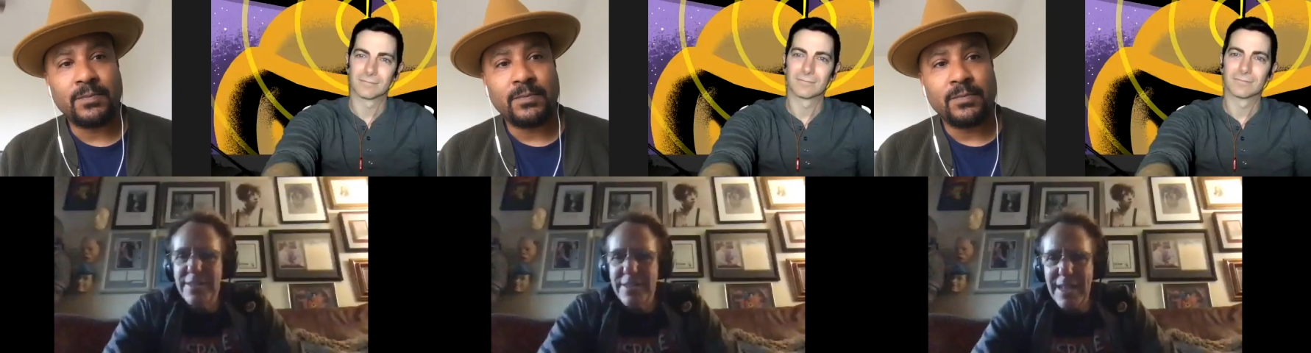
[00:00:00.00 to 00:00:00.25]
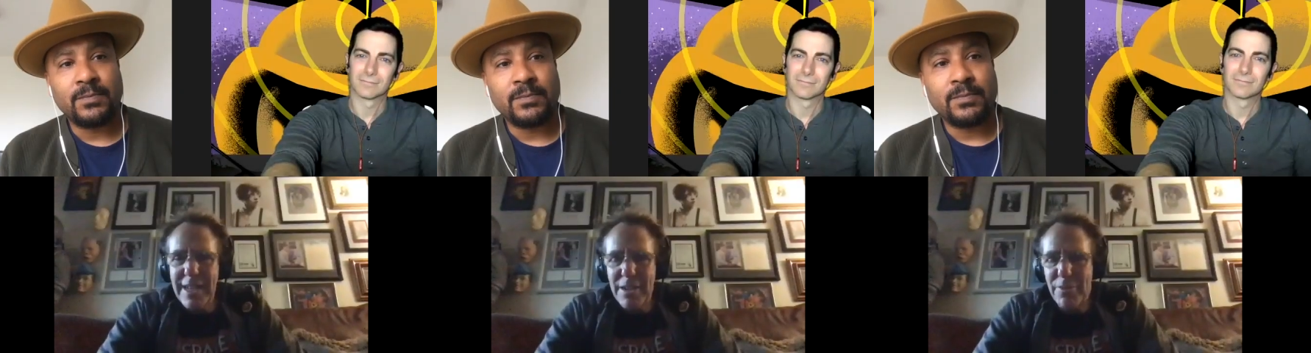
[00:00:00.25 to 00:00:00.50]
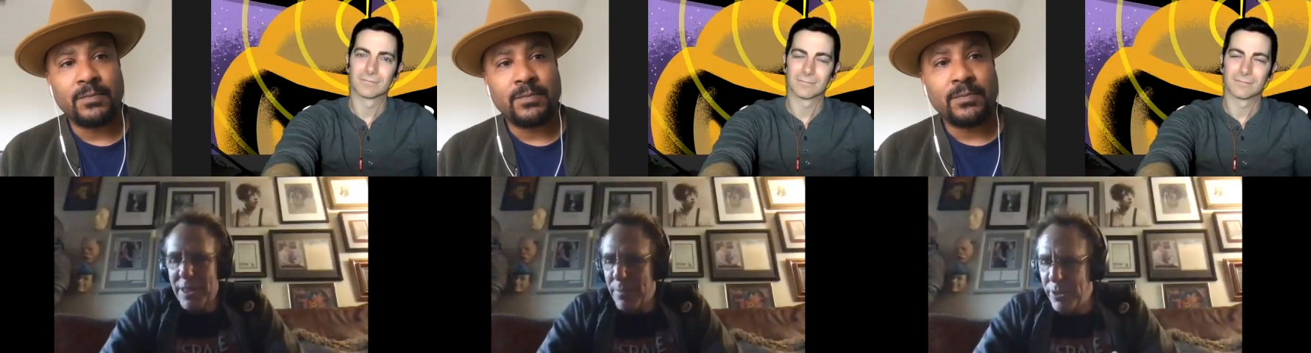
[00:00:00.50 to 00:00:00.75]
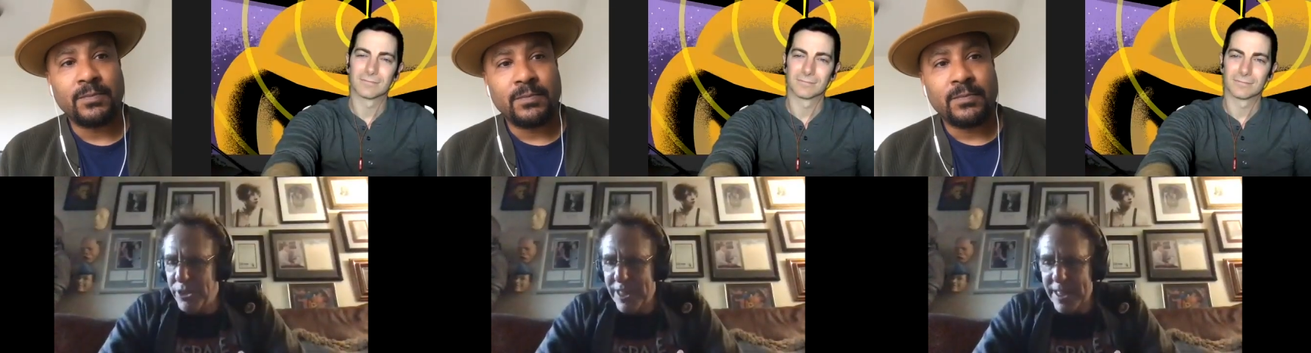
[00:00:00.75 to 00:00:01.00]
Speaker 1: I, I really
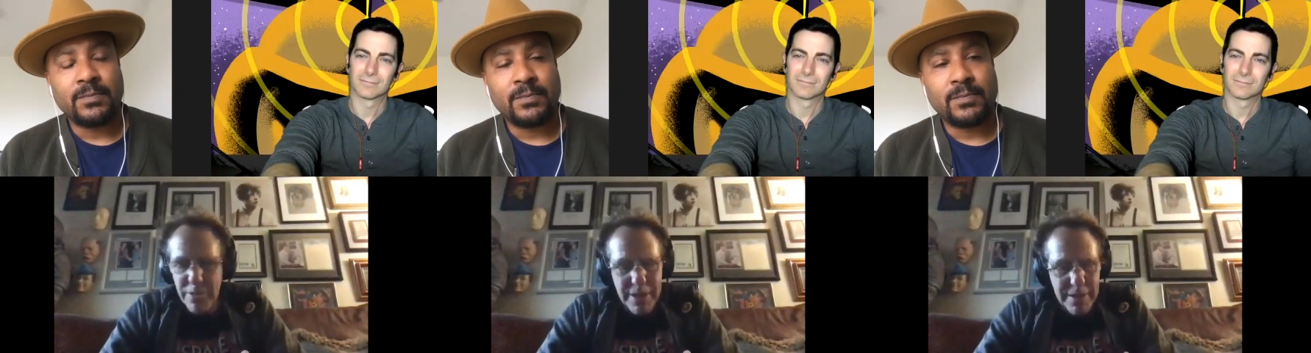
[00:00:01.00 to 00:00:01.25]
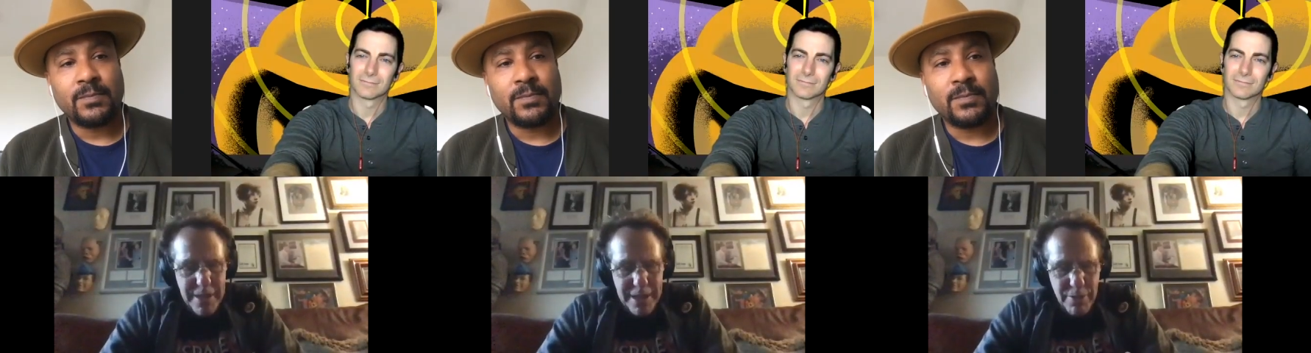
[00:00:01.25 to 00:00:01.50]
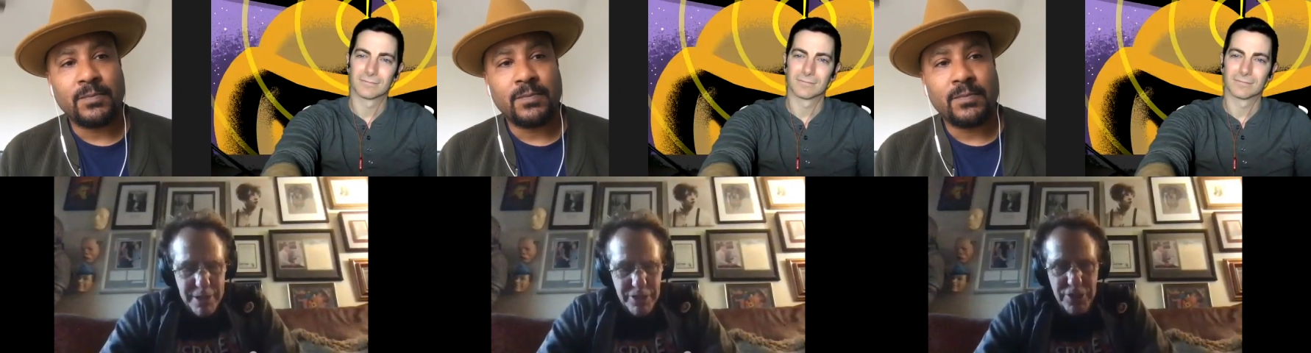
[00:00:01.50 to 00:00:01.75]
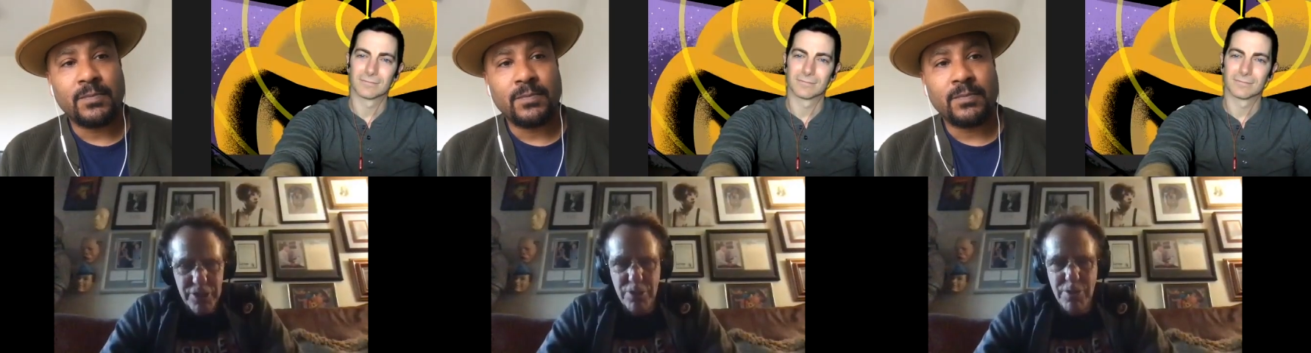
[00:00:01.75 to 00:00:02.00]
appreciate that, that question,
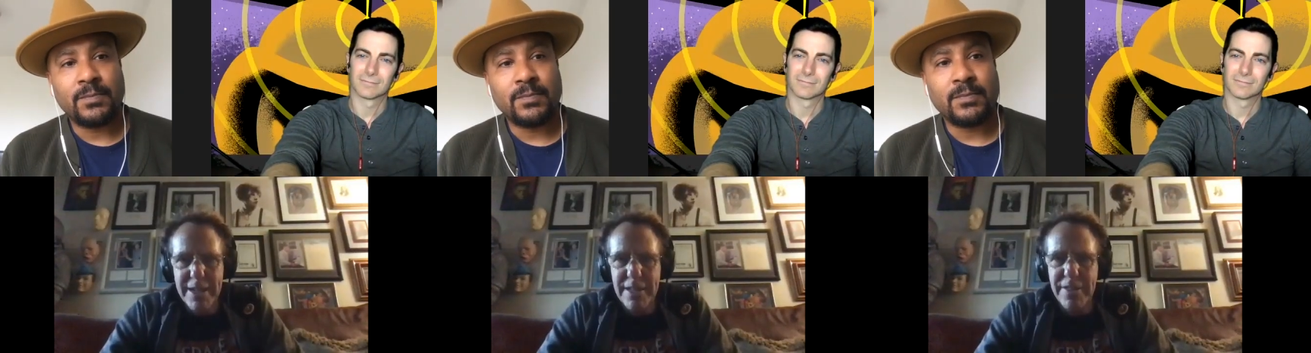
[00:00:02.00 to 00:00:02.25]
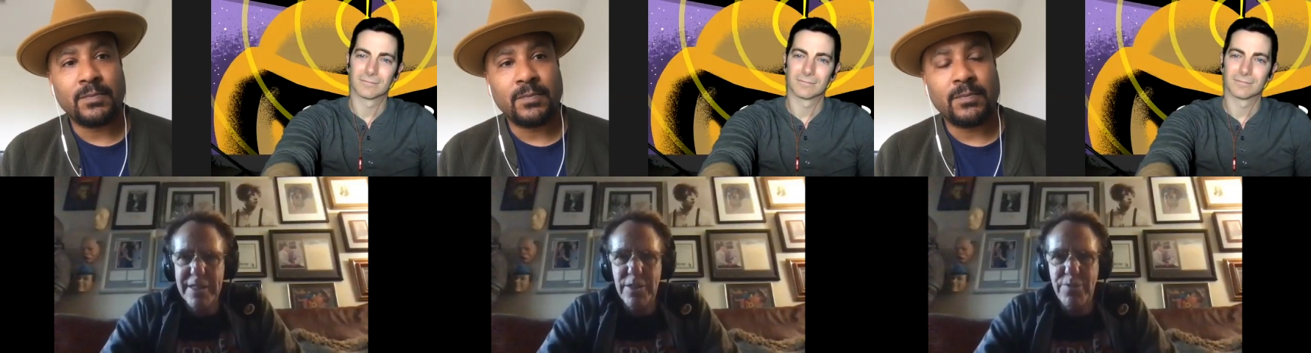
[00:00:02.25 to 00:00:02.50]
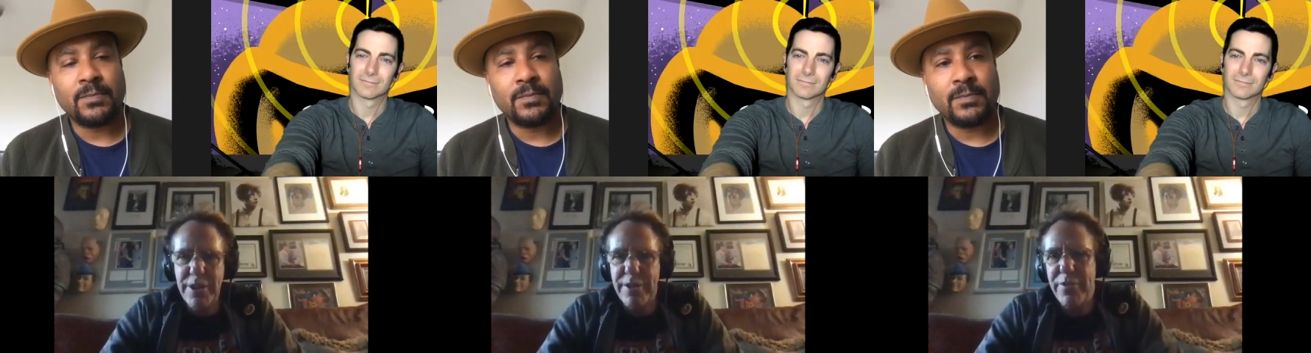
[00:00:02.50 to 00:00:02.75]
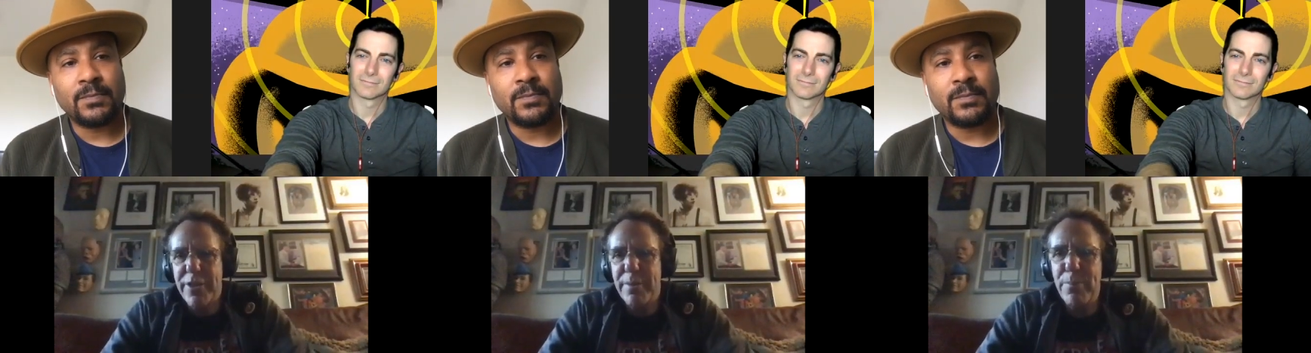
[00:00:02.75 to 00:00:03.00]
Cirroc. I think it's very, very
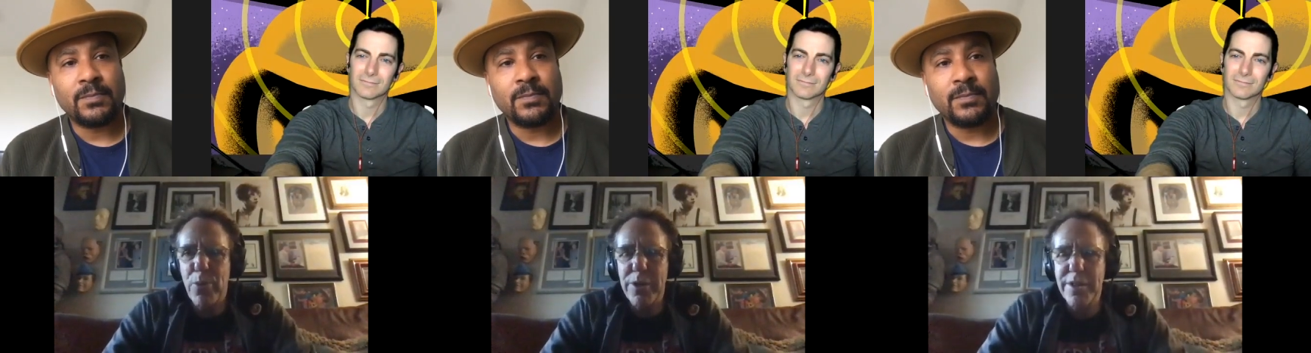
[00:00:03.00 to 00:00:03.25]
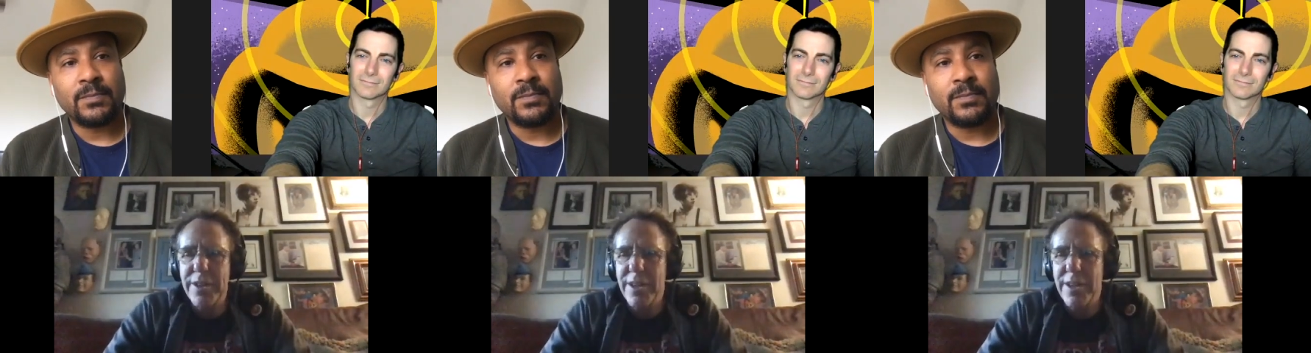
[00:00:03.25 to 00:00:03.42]
important.